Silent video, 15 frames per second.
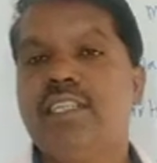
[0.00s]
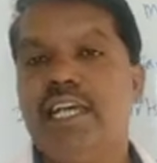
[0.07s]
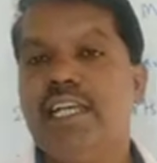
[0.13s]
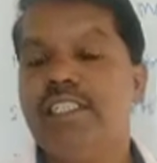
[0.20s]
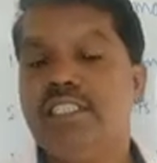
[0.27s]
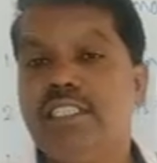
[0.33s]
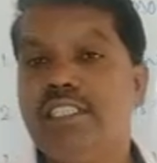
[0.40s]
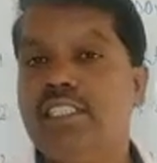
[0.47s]

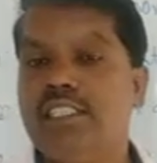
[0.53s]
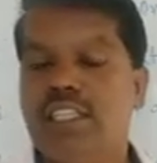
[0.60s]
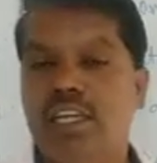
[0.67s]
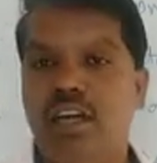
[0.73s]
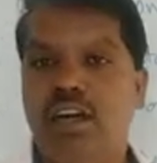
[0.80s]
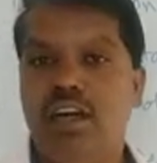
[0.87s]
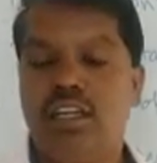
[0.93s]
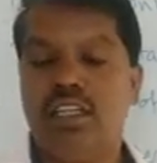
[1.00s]
and see these
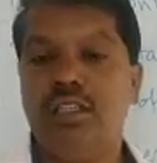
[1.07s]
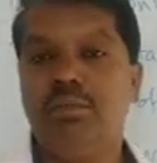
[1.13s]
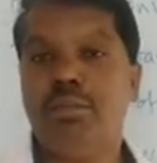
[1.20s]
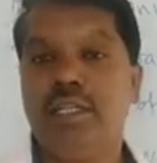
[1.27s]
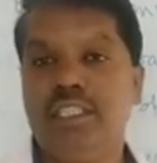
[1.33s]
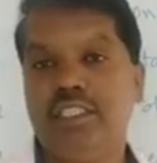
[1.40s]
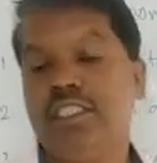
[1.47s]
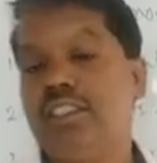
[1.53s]
are the
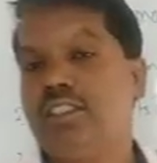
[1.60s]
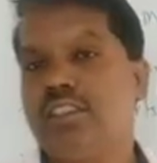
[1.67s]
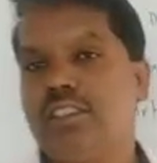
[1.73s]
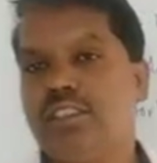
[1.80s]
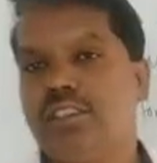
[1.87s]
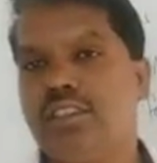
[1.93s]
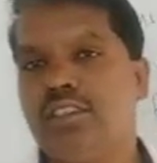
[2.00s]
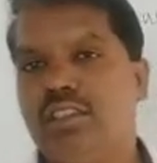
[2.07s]

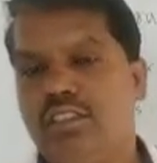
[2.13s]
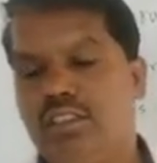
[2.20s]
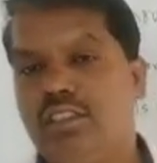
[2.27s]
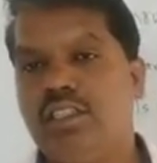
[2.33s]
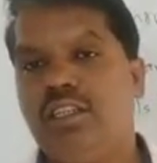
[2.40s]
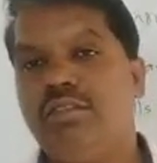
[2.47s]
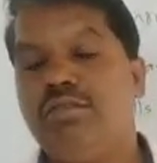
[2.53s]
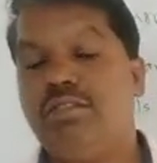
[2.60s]
pictures
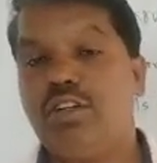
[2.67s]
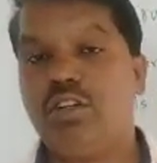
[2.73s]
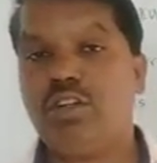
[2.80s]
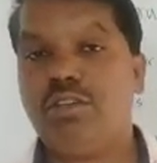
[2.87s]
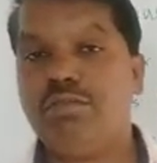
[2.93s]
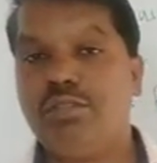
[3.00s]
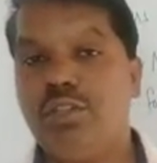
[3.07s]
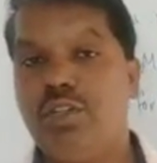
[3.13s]
in front
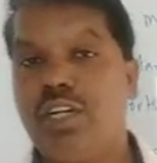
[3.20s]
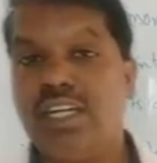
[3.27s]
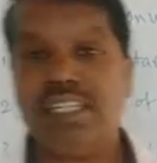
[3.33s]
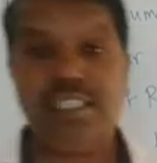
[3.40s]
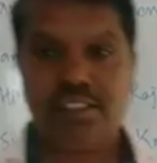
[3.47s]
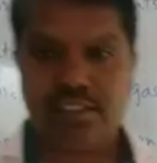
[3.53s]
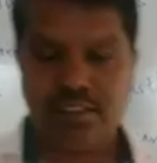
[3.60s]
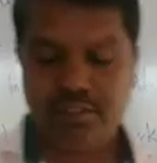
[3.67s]
of your
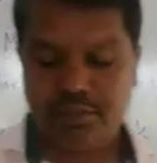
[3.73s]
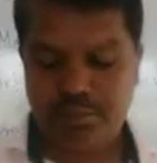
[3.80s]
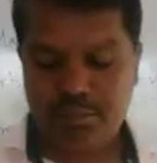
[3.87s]
eyes.